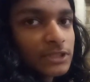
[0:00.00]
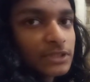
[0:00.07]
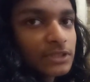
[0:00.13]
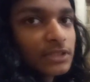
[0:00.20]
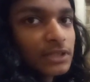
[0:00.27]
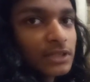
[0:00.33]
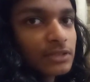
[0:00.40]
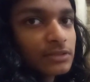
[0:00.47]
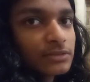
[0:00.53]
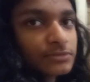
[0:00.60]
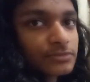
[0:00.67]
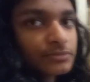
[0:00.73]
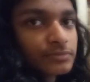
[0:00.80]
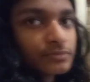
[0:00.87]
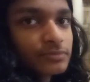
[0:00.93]
America.
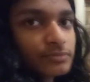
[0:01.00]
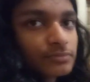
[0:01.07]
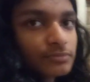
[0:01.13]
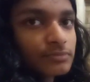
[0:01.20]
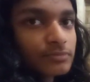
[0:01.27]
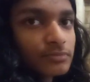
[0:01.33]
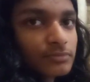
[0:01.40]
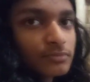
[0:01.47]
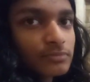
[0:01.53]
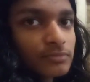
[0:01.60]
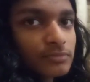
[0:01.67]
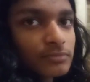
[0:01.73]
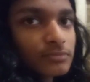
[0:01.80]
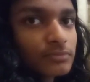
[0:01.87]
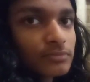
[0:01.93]
Yeah, and
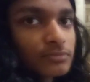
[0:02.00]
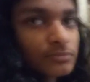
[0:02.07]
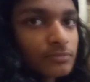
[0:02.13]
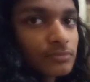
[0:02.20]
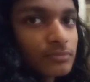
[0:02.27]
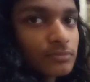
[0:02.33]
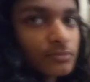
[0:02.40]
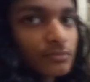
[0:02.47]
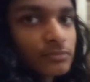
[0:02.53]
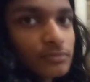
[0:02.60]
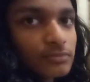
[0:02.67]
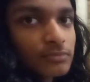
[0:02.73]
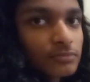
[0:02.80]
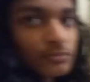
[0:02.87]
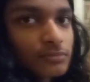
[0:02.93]
different
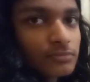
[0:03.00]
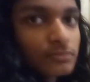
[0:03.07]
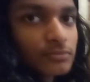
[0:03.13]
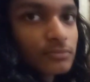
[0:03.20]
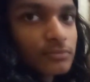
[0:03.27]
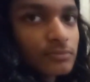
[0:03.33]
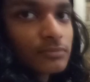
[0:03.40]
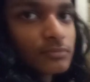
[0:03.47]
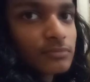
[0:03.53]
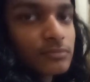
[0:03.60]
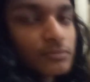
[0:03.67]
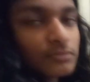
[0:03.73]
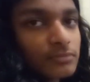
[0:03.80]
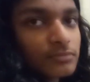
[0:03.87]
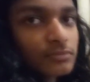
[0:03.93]
varieties of
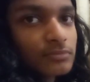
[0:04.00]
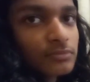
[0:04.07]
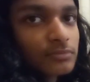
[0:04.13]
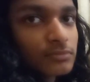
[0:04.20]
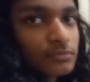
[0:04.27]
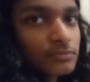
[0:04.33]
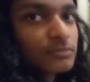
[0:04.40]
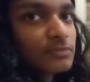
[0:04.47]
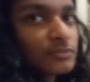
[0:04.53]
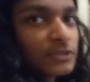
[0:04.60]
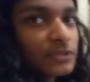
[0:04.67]
food are there.